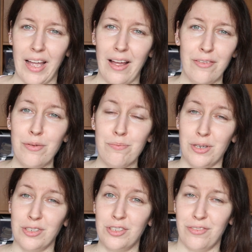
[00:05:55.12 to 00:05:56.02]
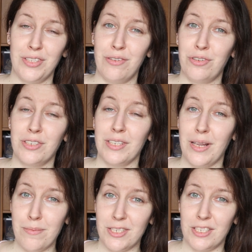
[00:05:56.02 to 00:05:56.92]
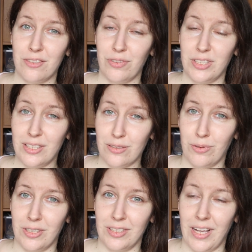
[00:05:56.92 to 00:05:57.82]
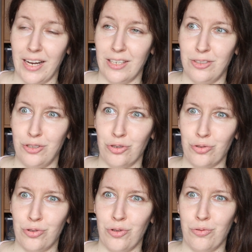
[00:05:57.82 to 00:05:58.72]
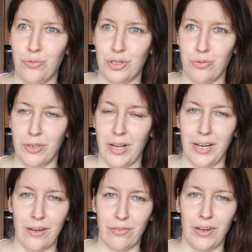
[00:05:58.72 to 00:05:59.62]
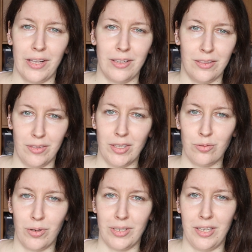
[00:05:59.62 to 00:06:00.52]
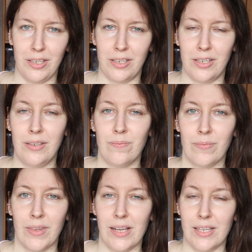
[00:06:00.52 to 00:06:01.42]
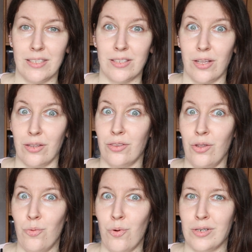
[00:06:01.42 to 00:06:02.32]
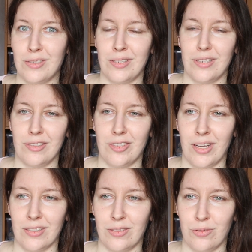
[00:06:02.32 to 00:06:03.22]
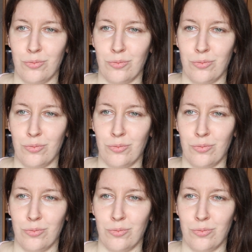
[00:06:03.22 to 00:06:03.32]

I have a bunch of different images for this one. I don't know which one. I kind of like this one here is the one that